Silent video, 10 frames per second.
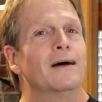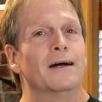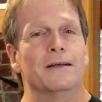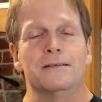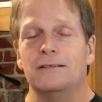
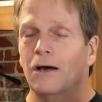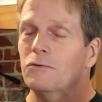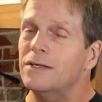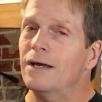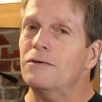Uh,
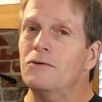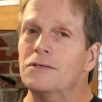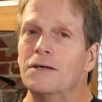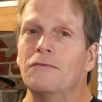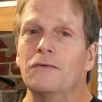don't tell
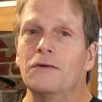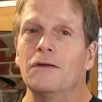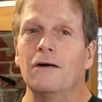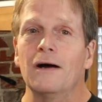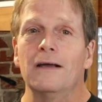yourself you're
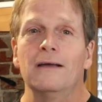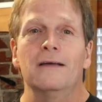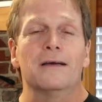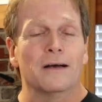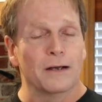not
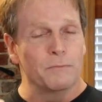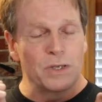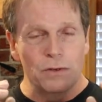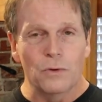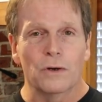
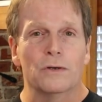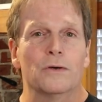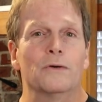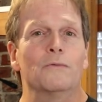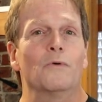um, you are
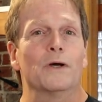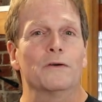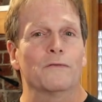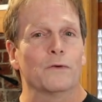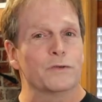doing
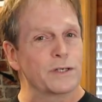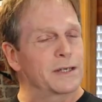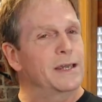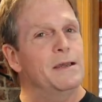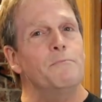wonderful.
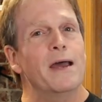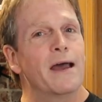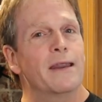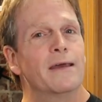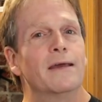Just keep
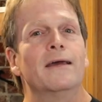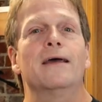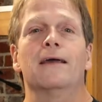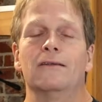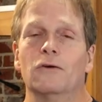at it,
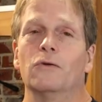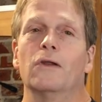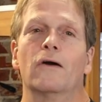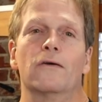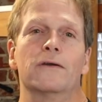and you'll
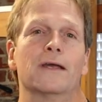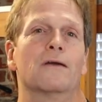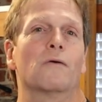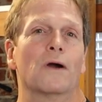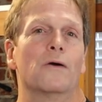learn
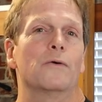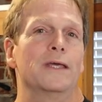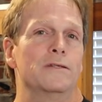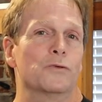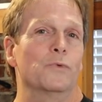and grow
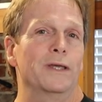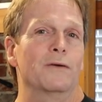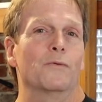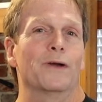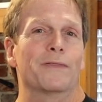each
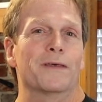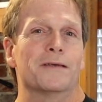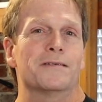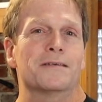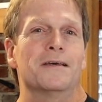week with
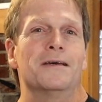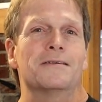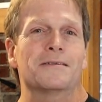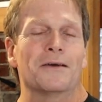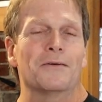us.
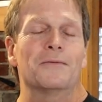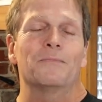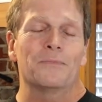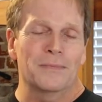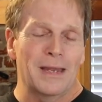So
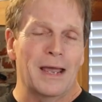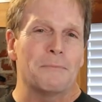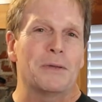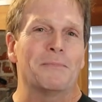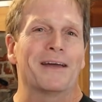
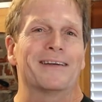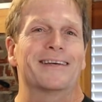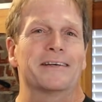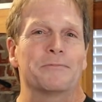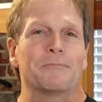happy
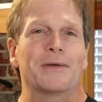painting.